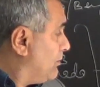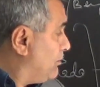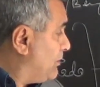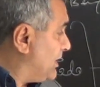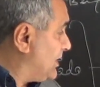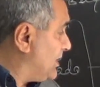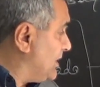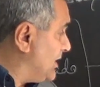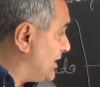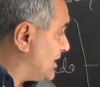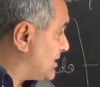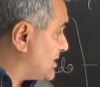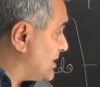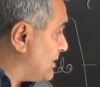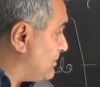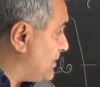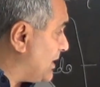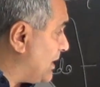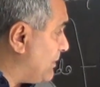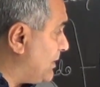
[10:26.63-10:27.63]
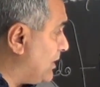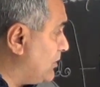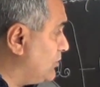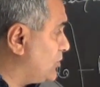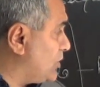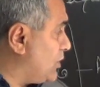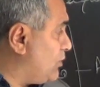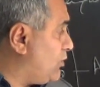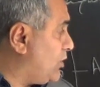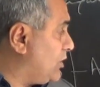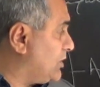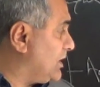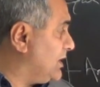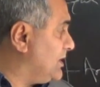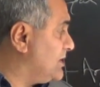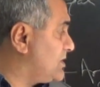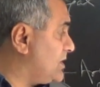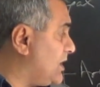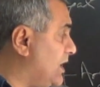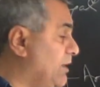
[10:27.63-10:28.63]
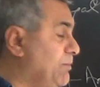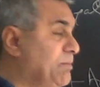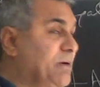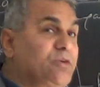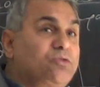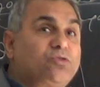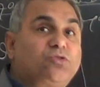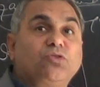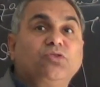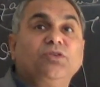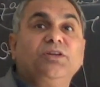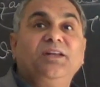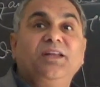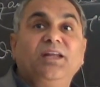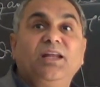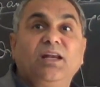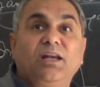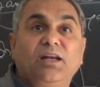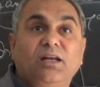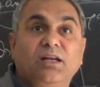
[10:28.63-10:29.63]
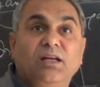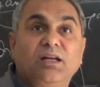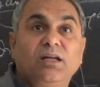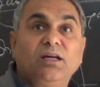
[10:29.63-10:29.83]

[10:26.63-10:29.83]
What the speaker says: But here some amount of water is about to nil,